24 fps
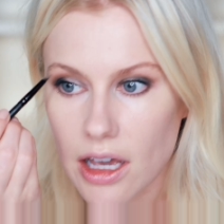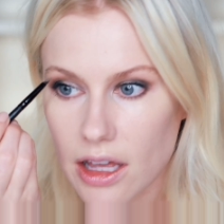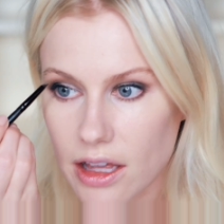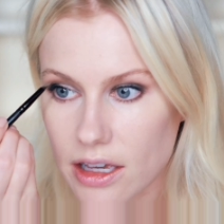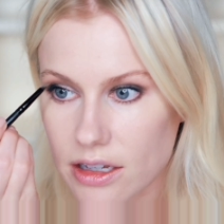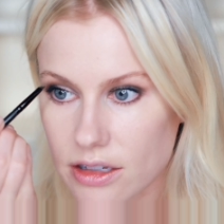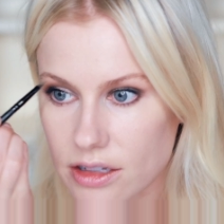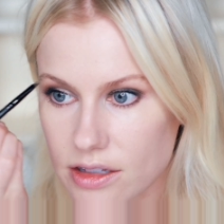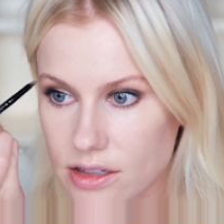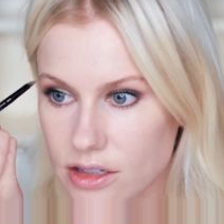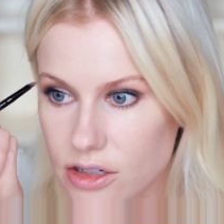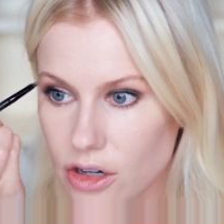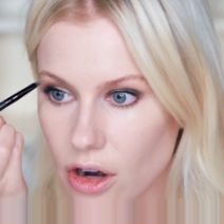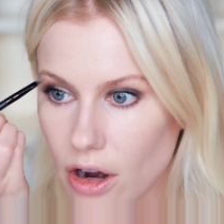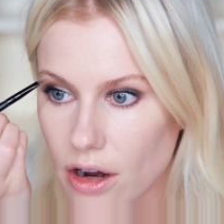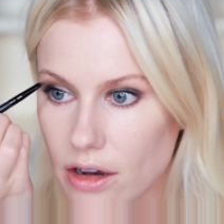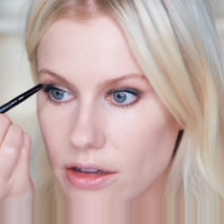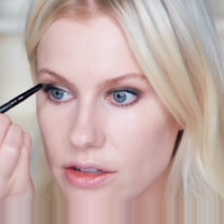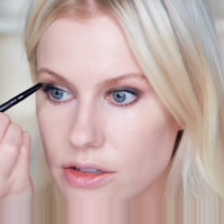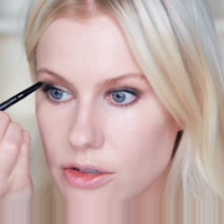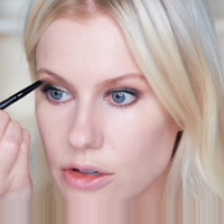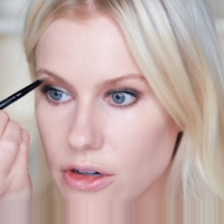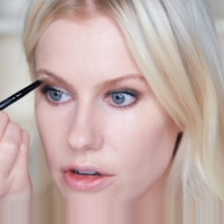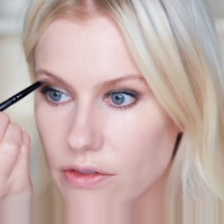I like to
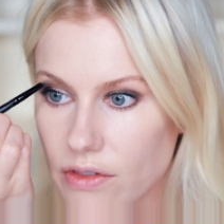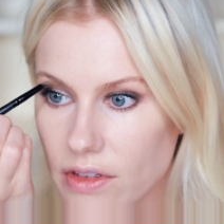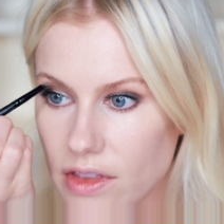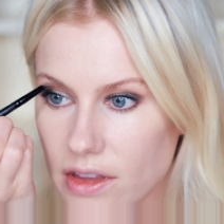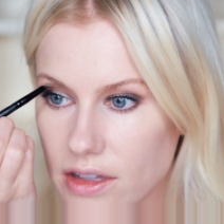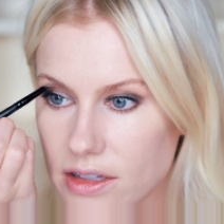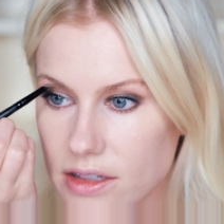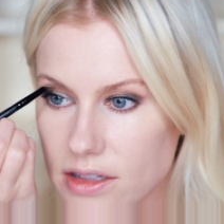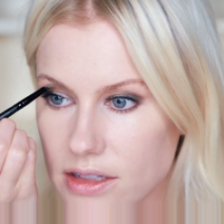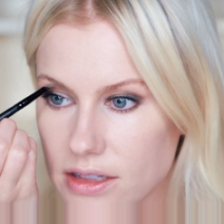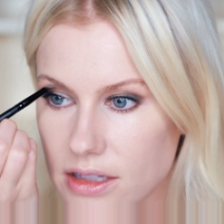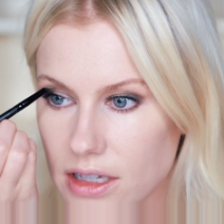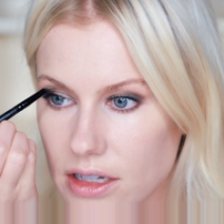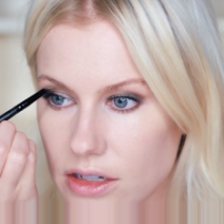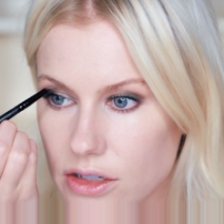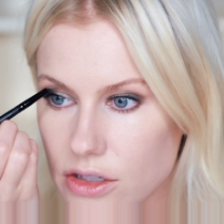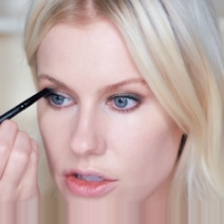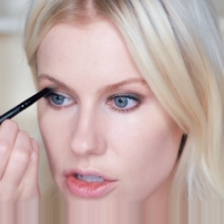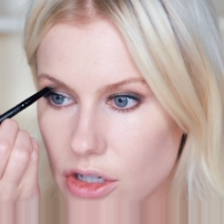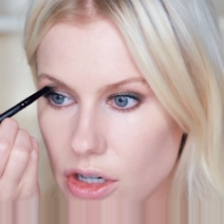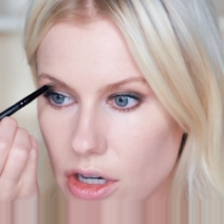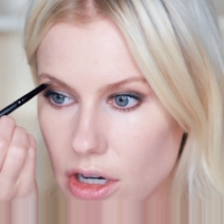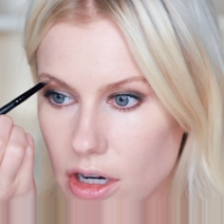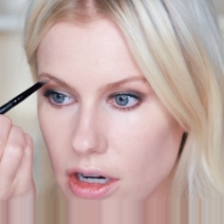start sort of in the
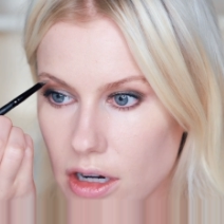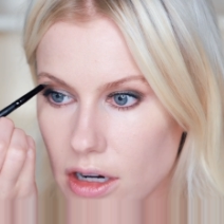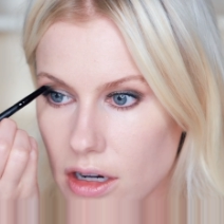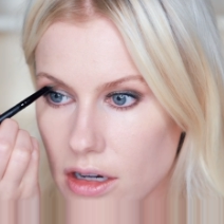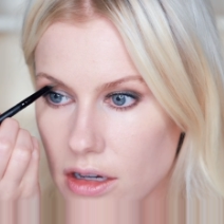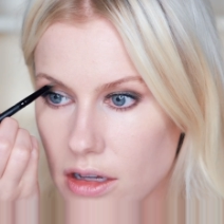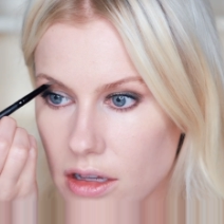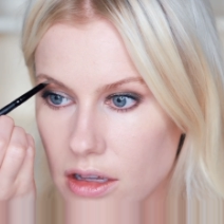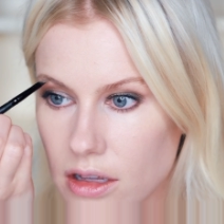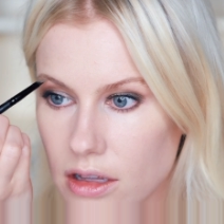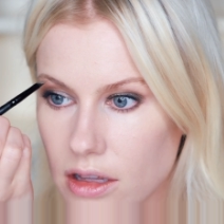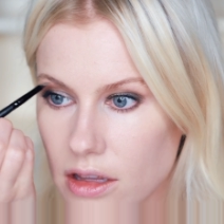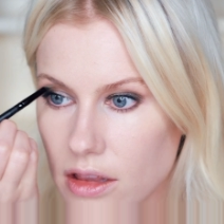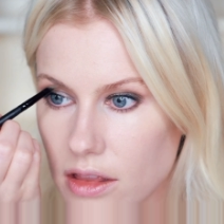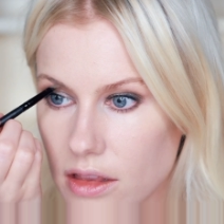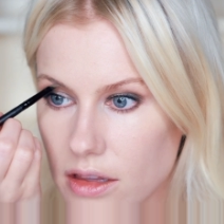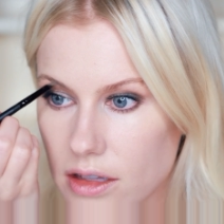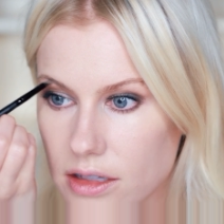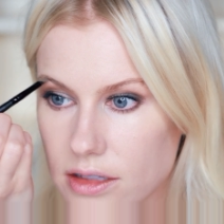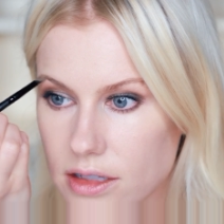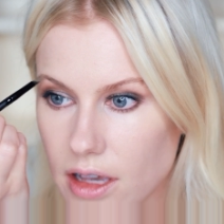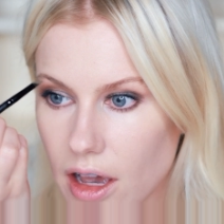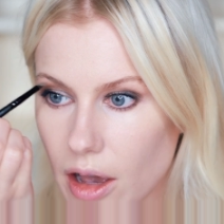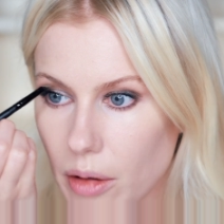center,
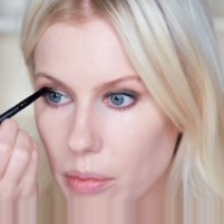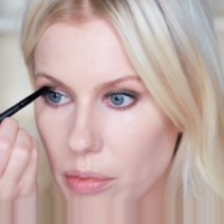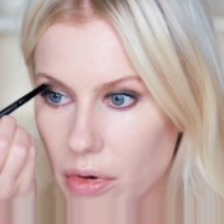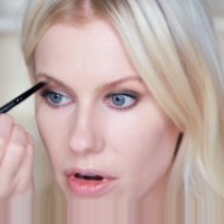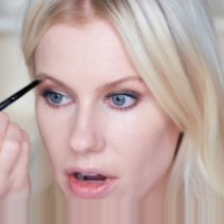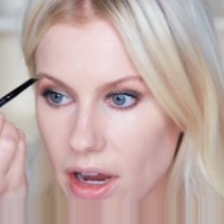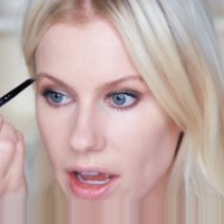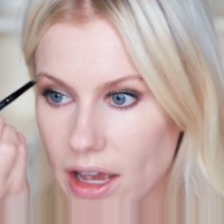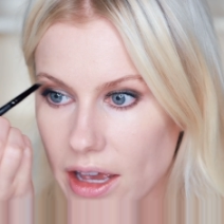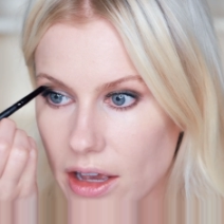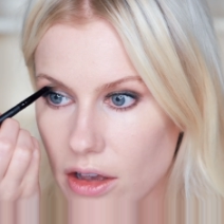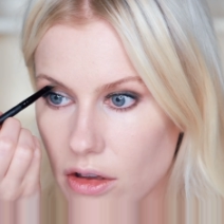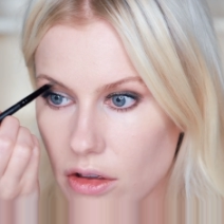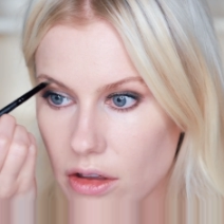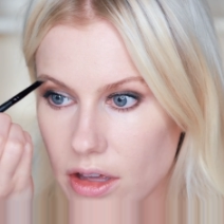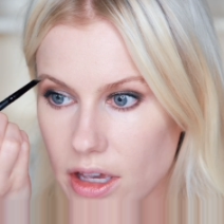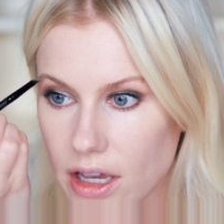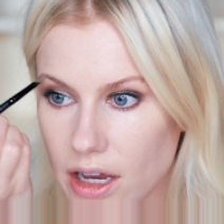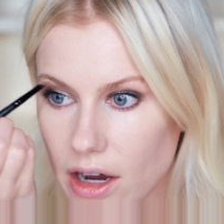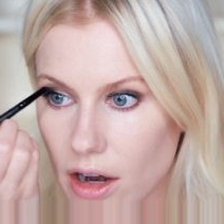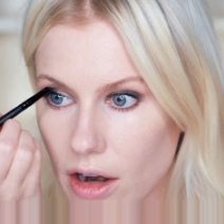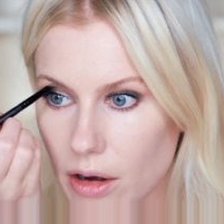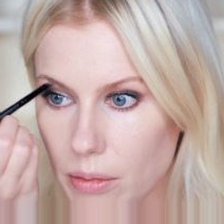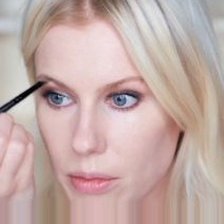this upper angle
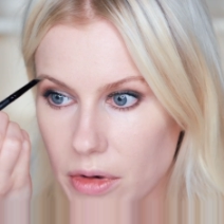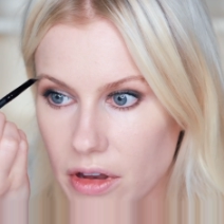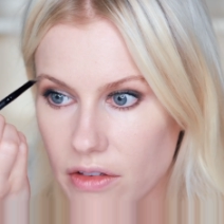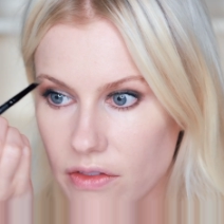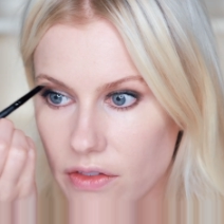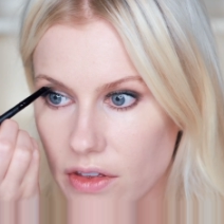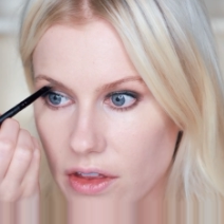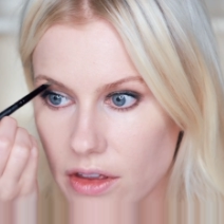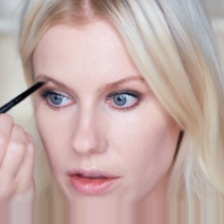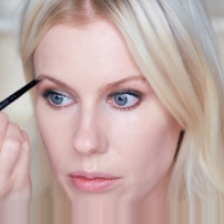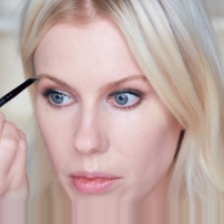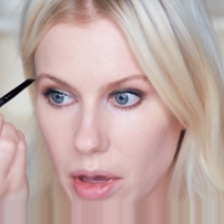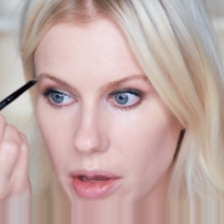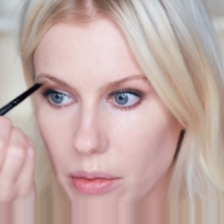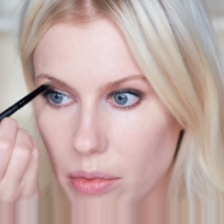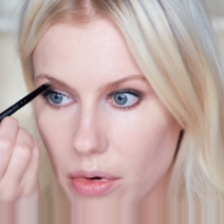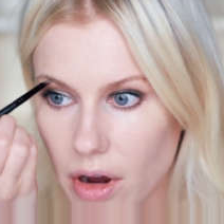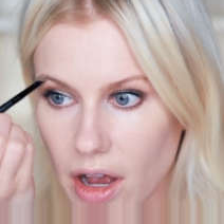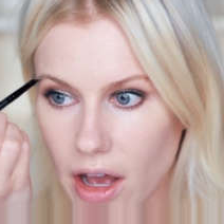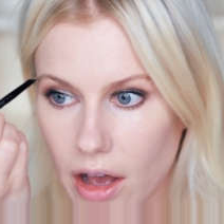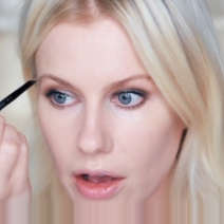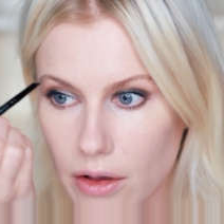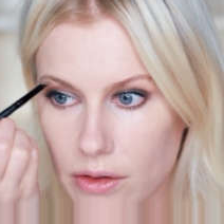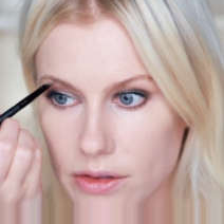here. I'm gonna fill in my
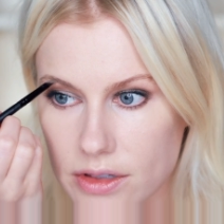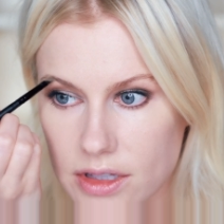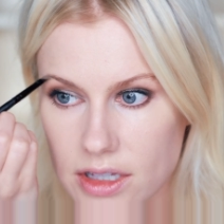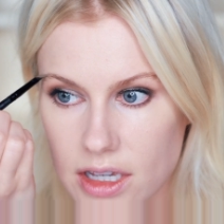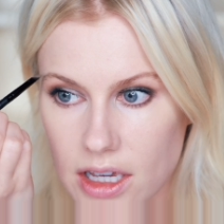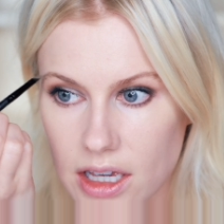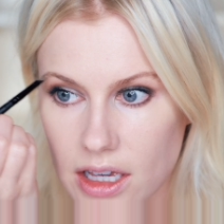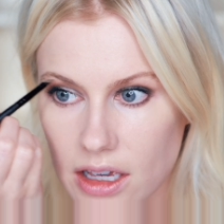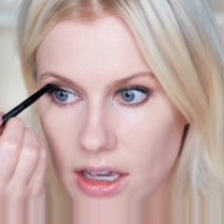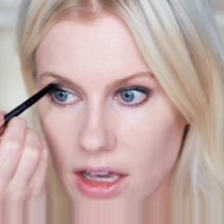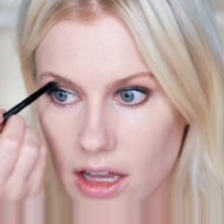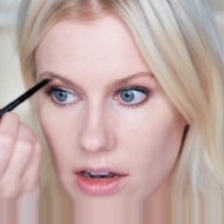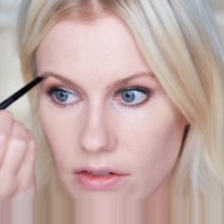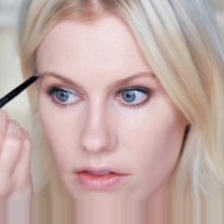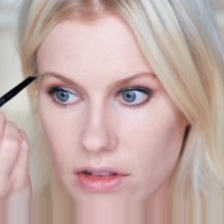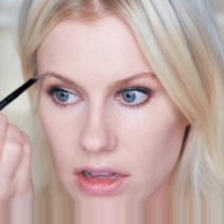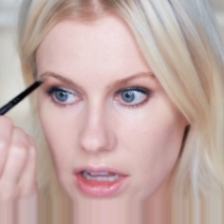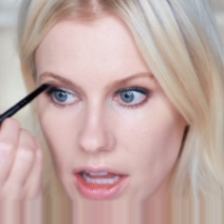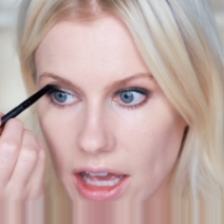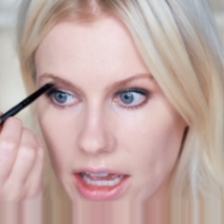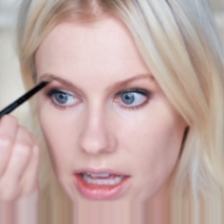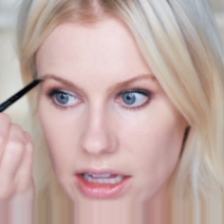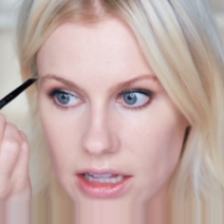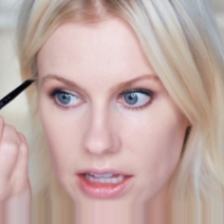brows, kind of
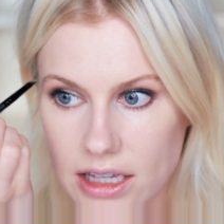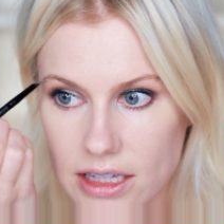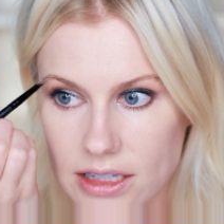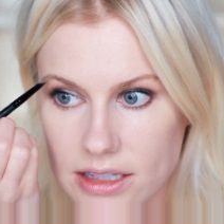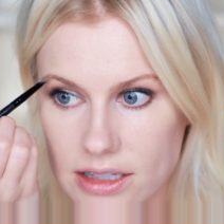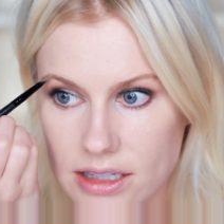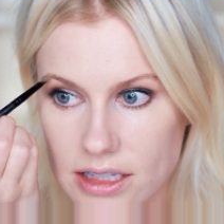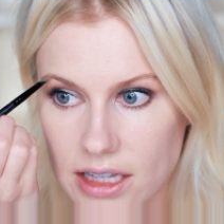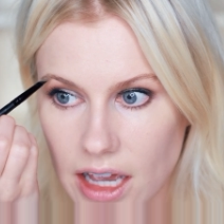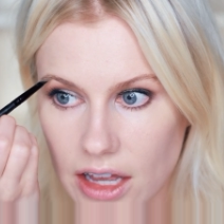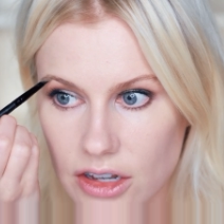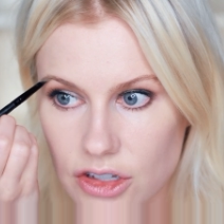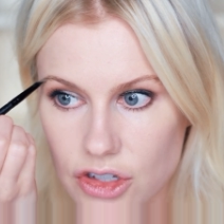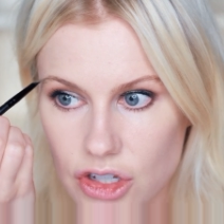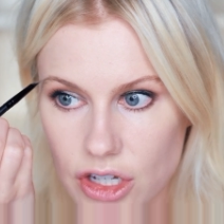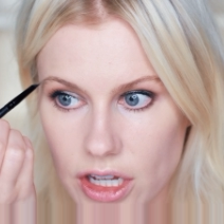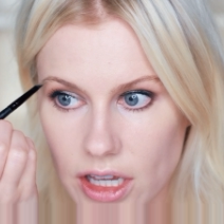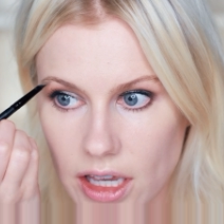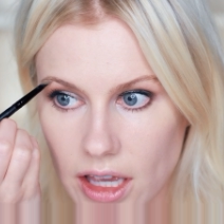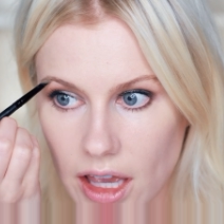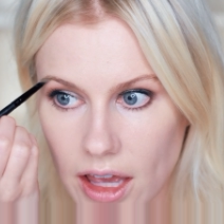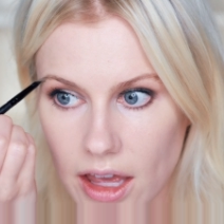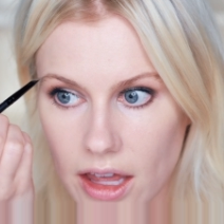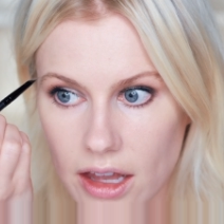lightly
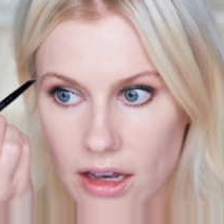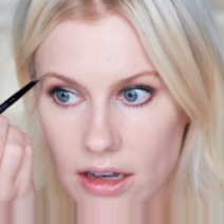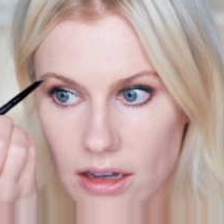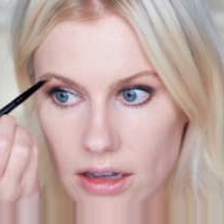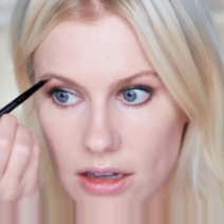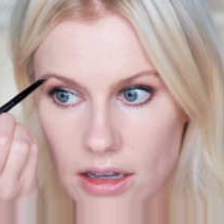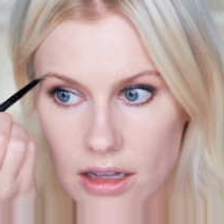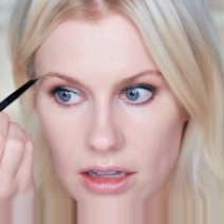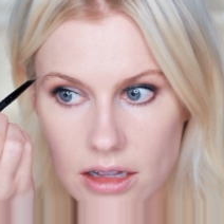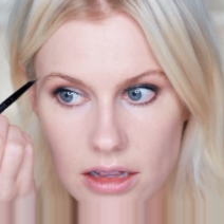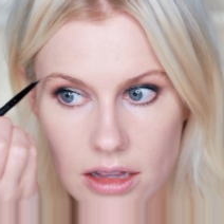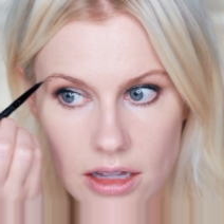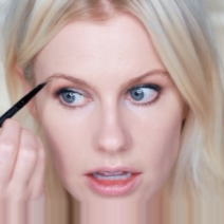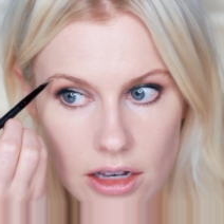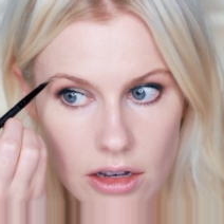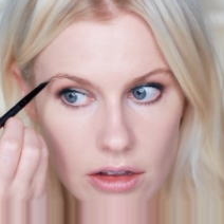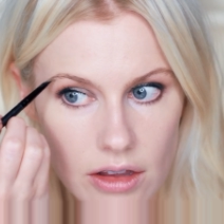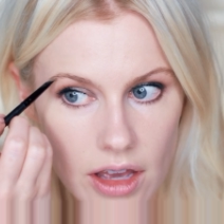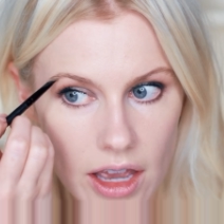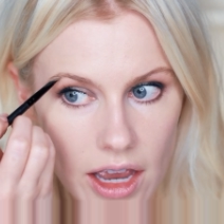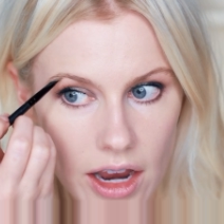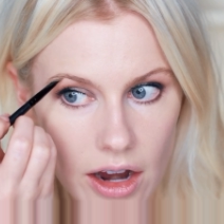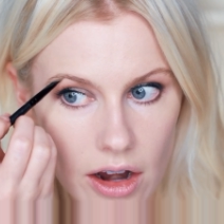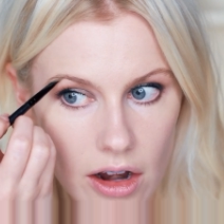sketching in
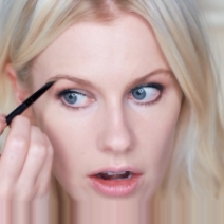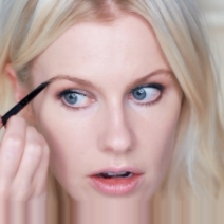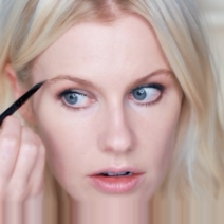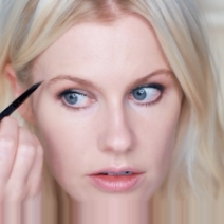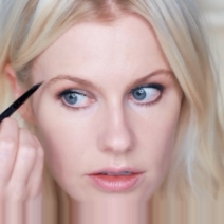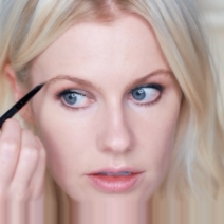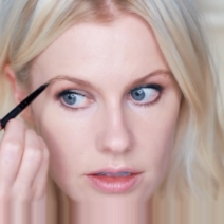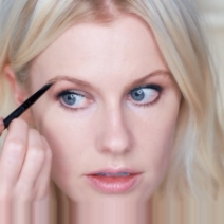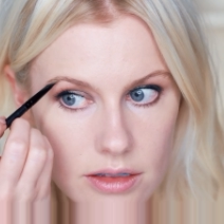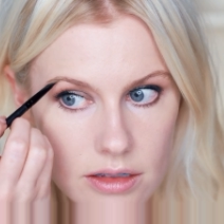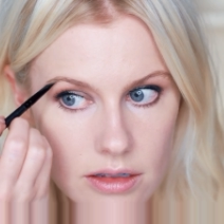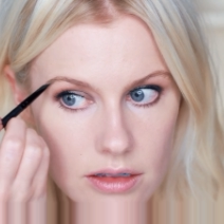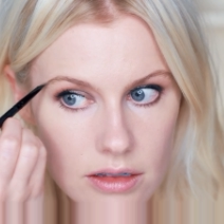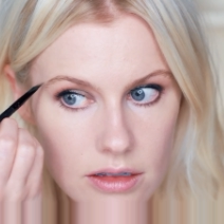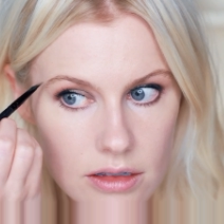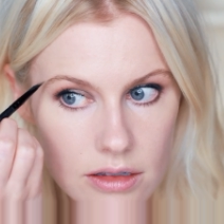little hairs.